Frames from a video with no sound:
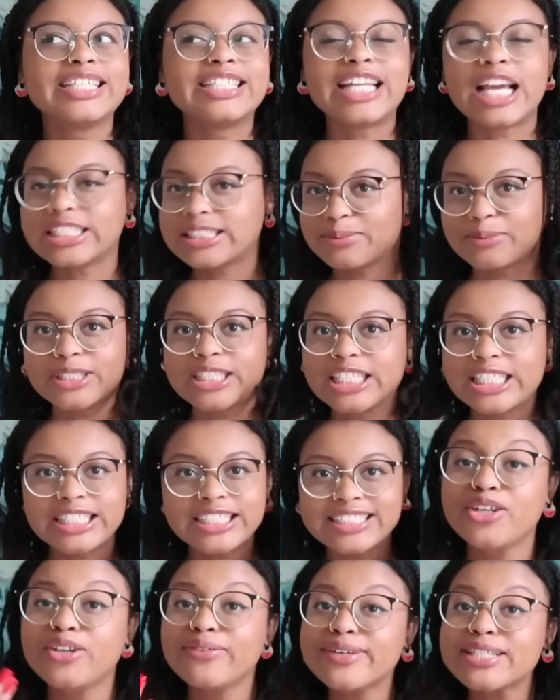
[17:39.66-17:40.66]
desperately.
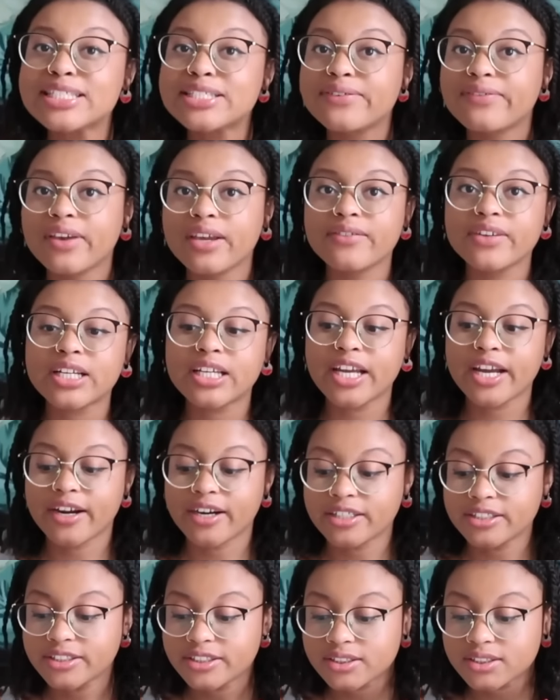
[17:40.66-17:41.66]
Newest favorite
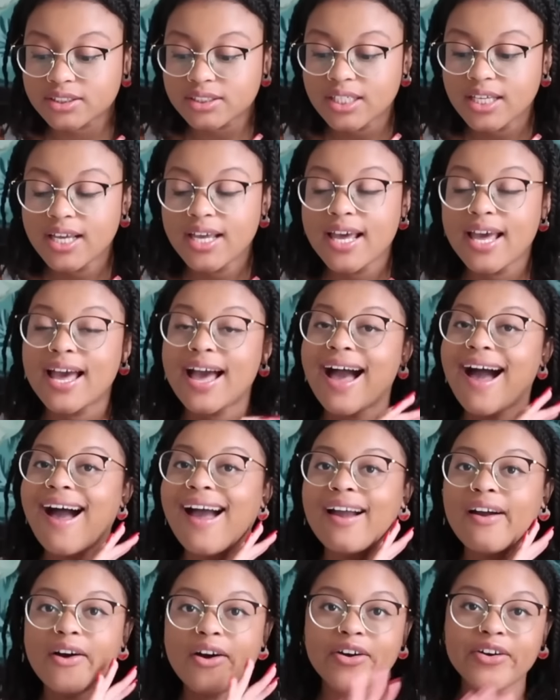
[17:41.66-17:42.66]
characters.
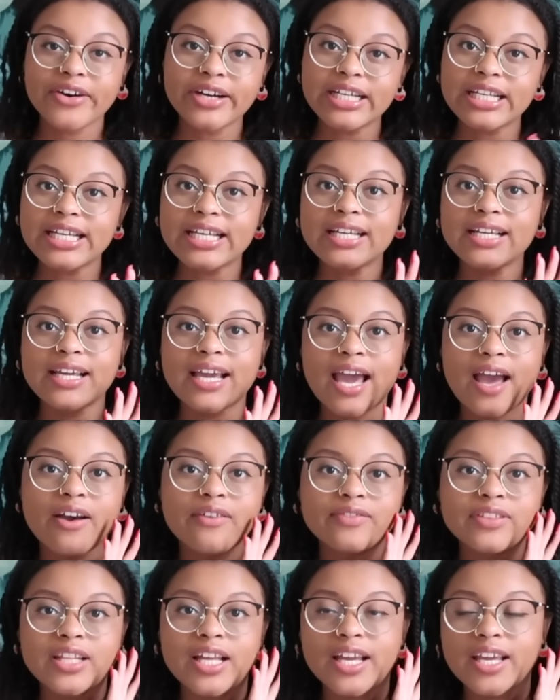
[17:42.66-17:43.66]
I already
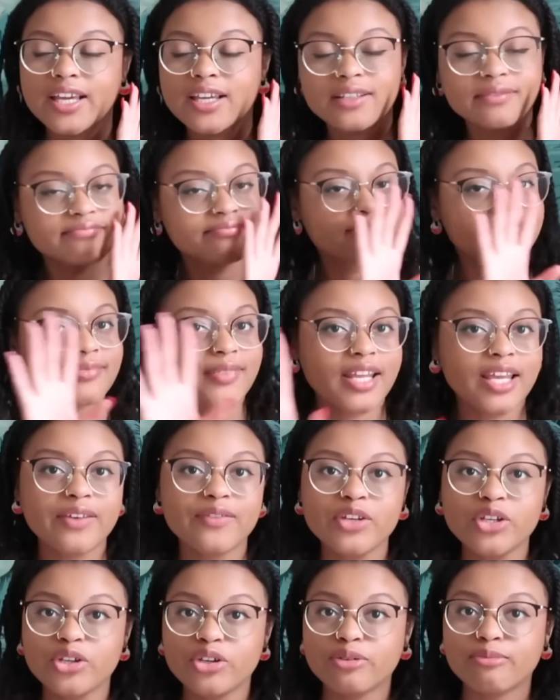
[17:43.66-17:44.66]
have like
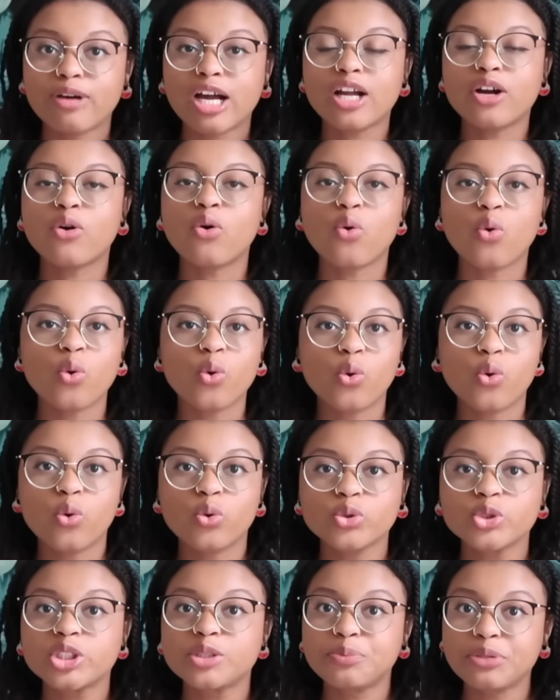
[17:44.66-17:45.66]
given you my
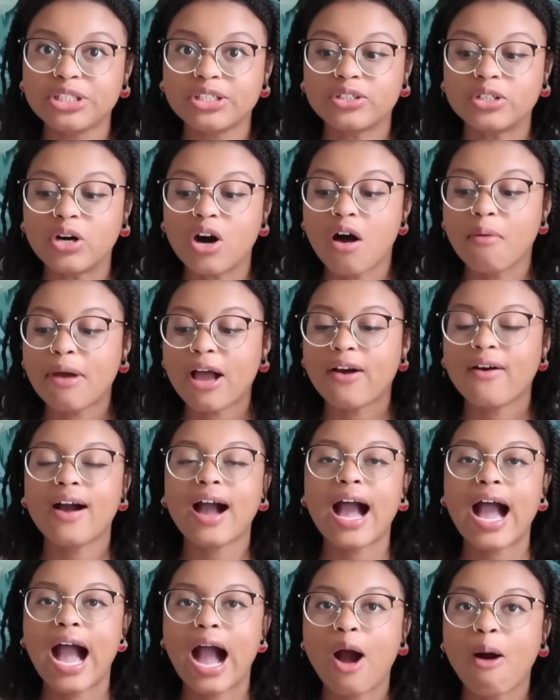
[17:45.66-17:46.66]
whole spiel about
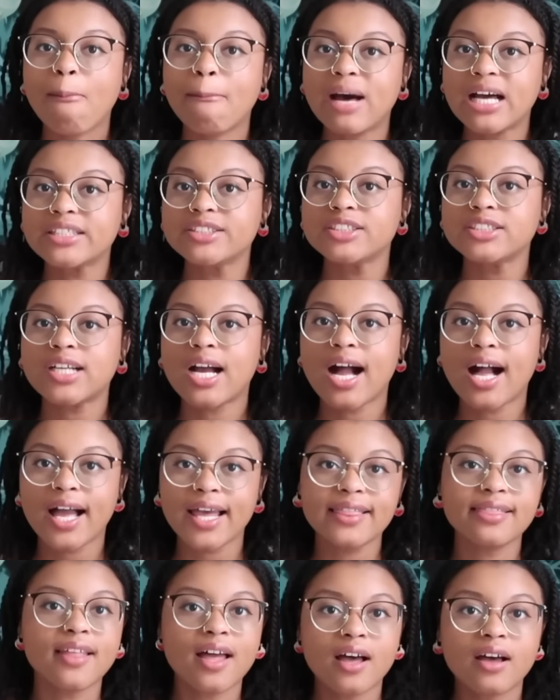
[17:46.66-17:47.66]
how much
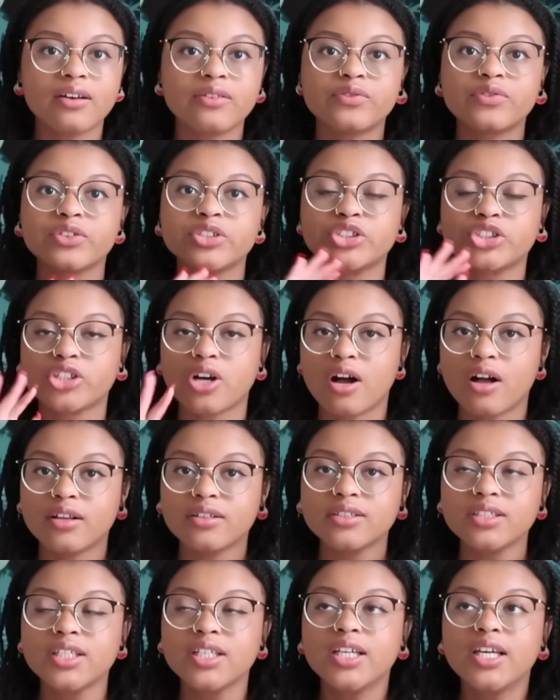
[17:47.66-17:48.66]
I love
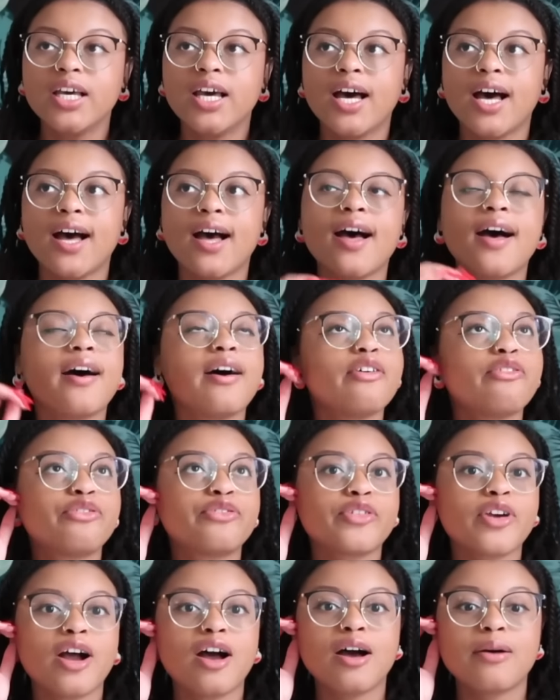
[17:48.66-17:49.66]
Jean uh,
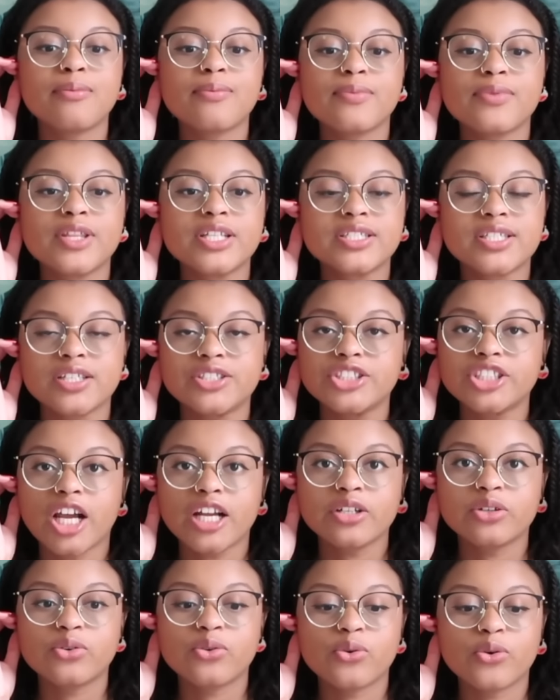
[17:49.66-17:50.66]
from The
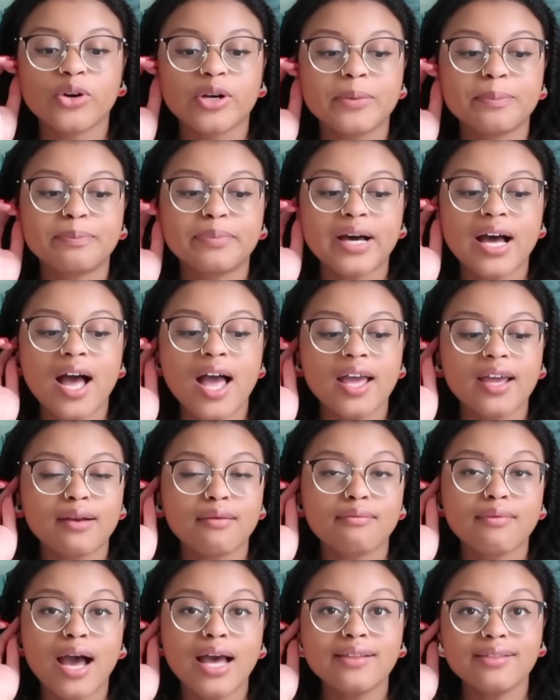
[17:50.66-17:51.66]
Sunshine Court
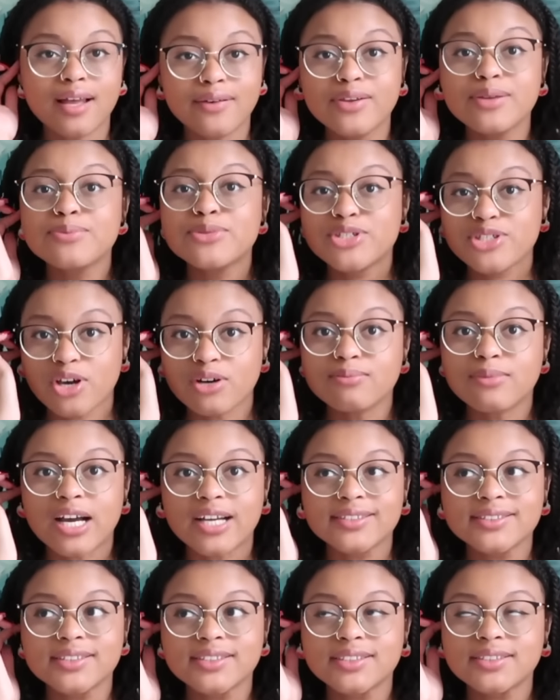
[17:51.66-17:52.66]
but I love him so
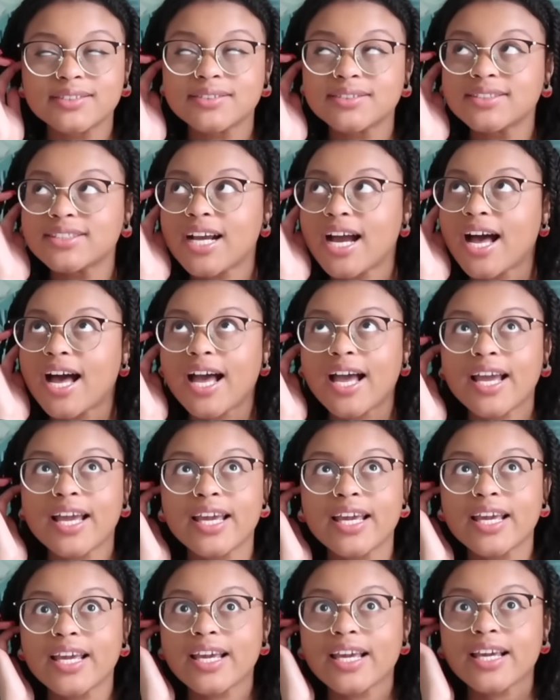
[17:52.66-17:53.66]
much
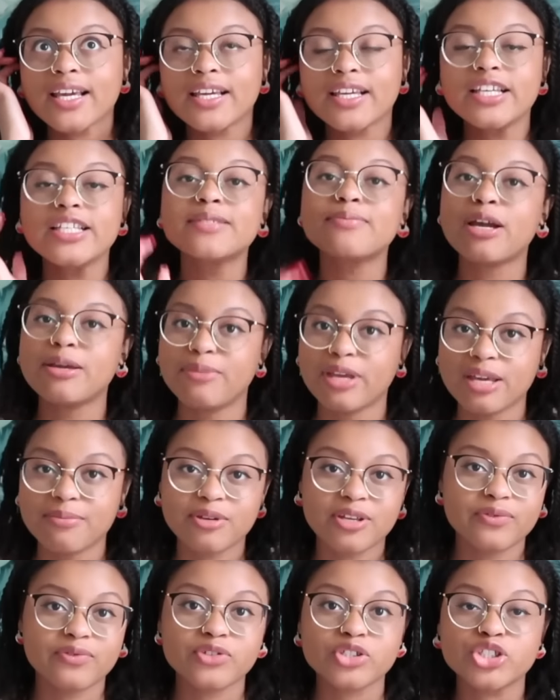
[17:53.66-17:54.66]
I he's my
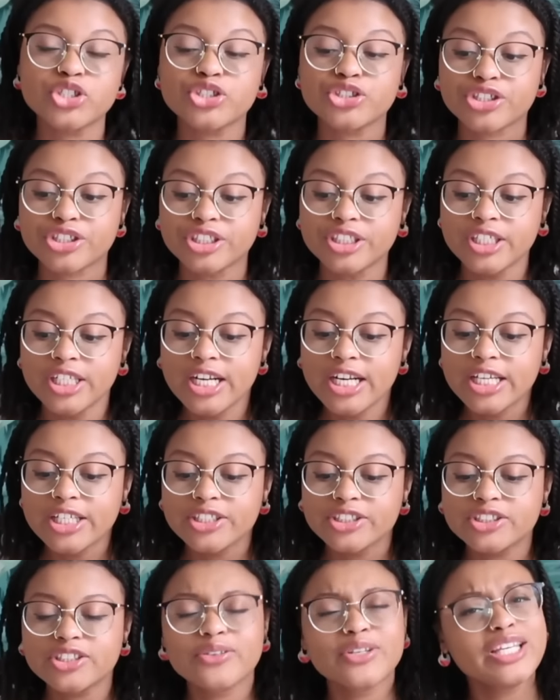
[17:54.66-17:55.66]
baby for sure.
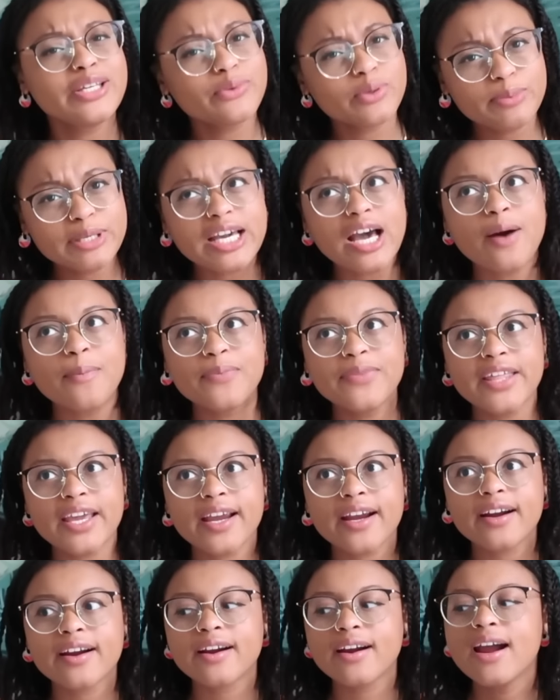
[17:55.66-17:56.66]
So he will be up
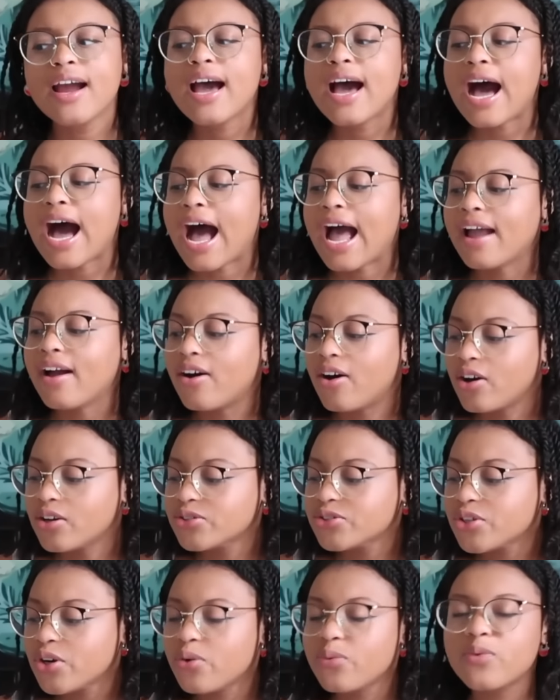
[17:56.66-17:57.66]
there. I
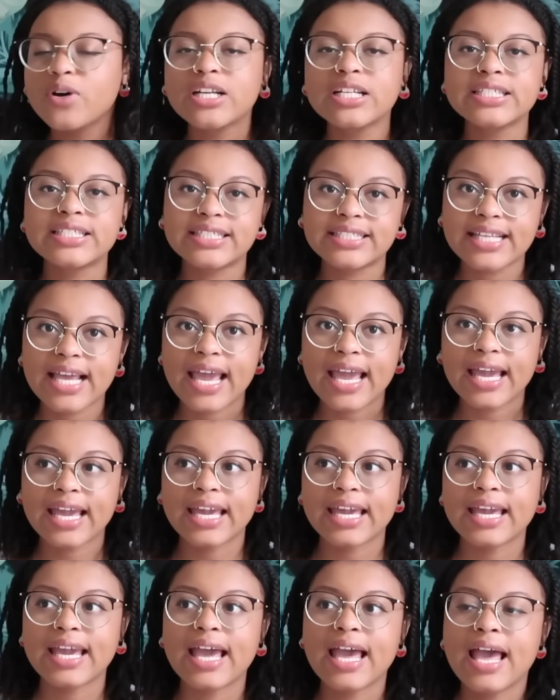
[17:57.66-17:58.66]
also want to
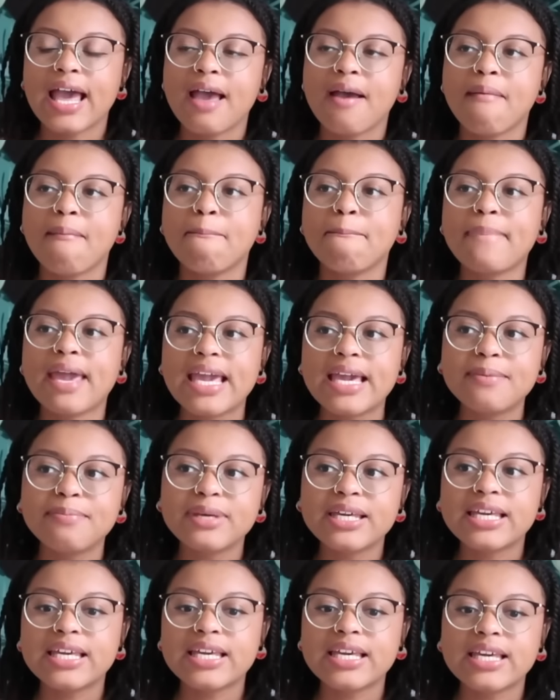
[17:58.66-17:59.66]
say
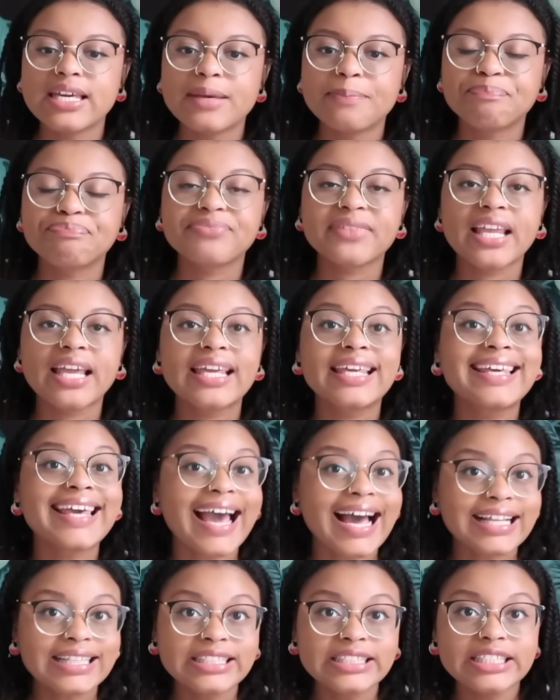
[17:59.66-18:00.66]
maybe
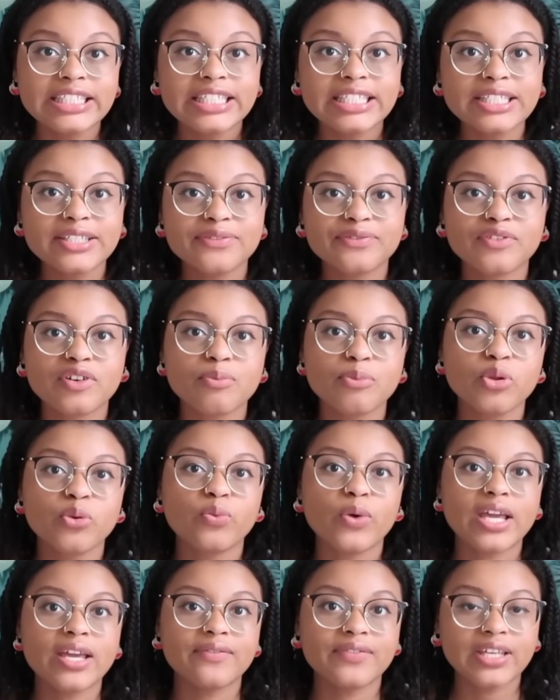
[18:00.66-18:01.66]
Kaladin from The
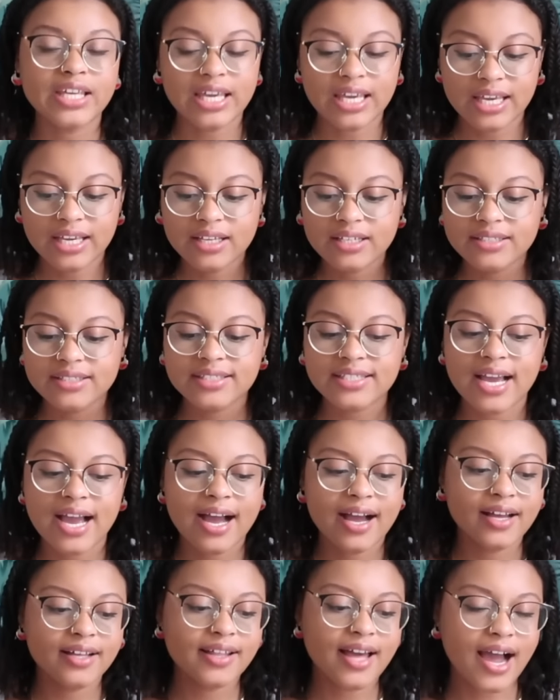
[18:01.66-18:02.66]
Way of Kings.
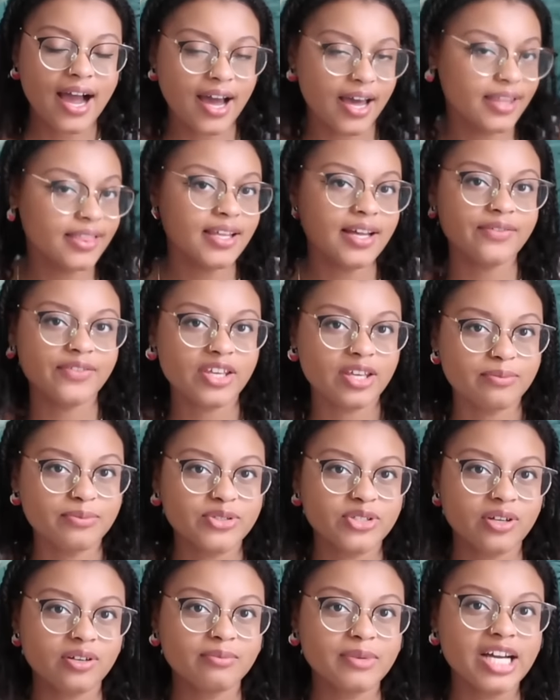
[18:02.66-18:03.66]
I love him
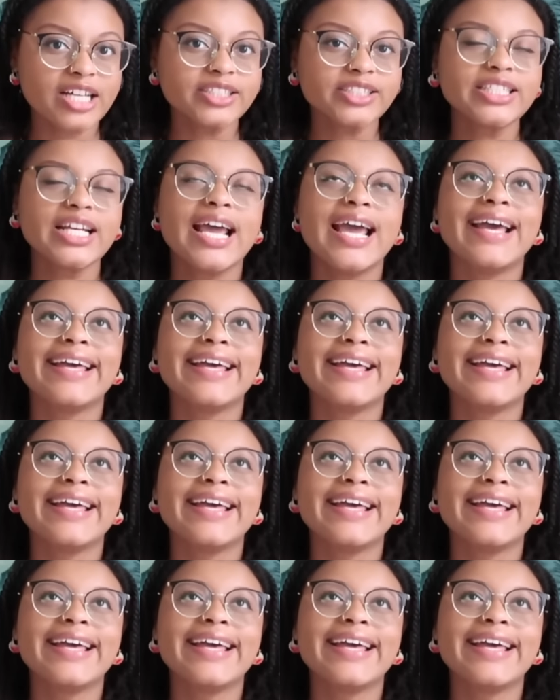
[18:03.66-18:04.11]
so much.